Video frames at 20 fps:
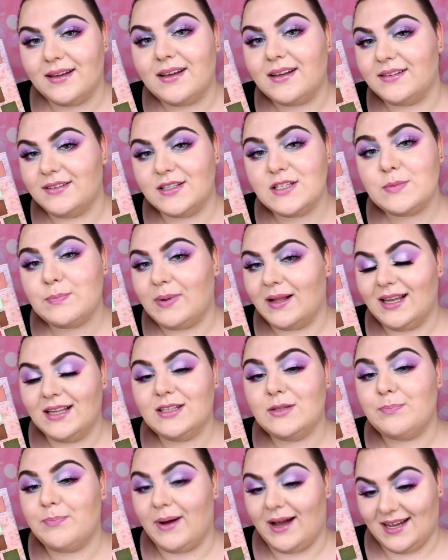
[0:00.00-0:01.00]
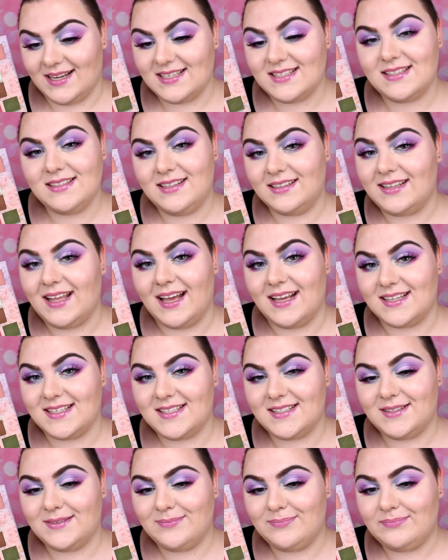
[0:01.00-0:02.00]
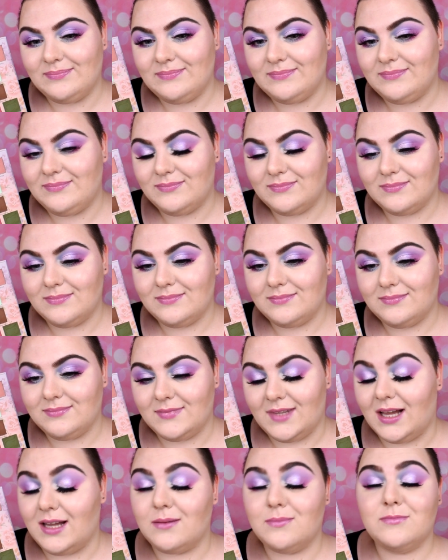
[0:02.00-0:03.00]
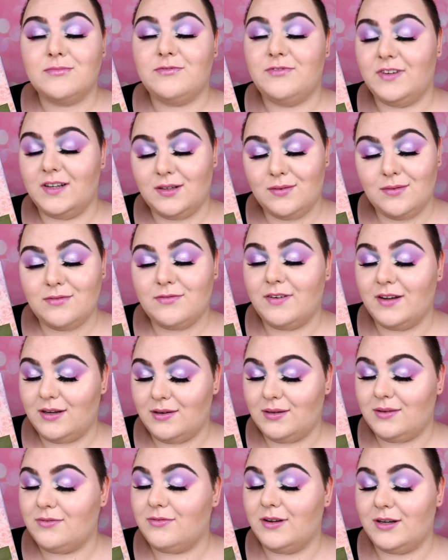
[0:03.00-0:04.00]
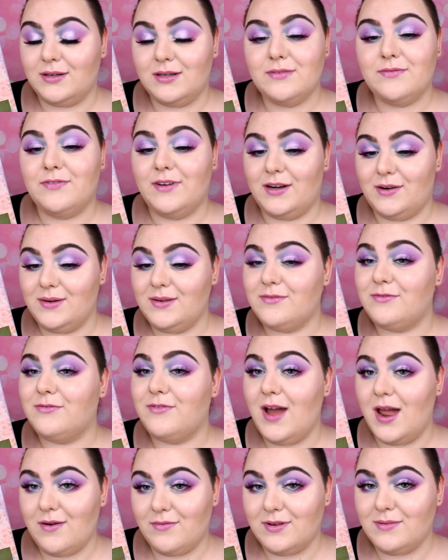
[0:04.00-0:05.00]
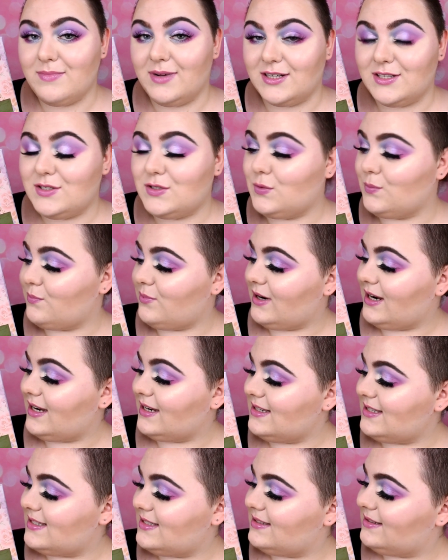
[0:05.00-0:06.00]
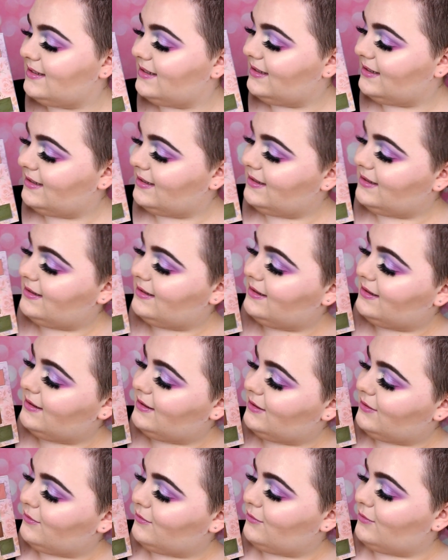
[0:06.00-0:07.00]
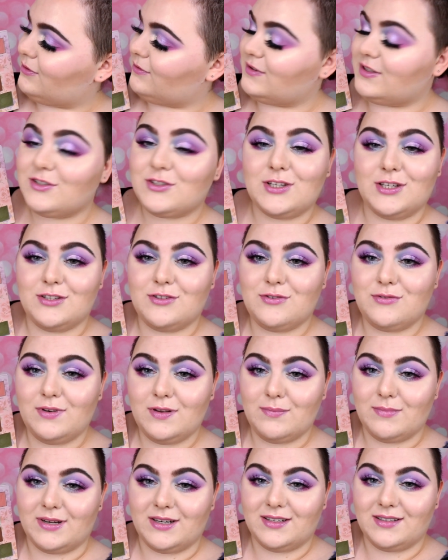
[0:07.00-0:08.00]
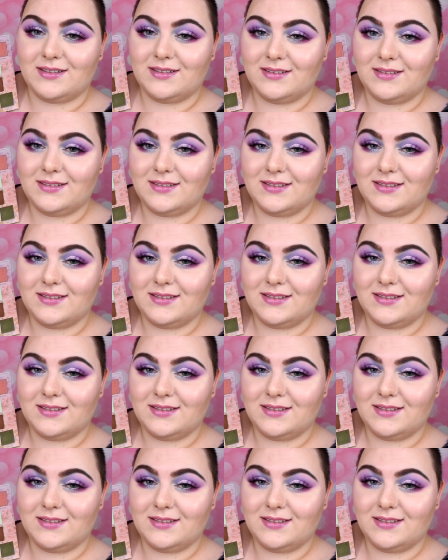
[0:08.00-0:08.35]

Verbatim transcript: And this palette passed the test. I'm very much surprised with the shade Dreamer.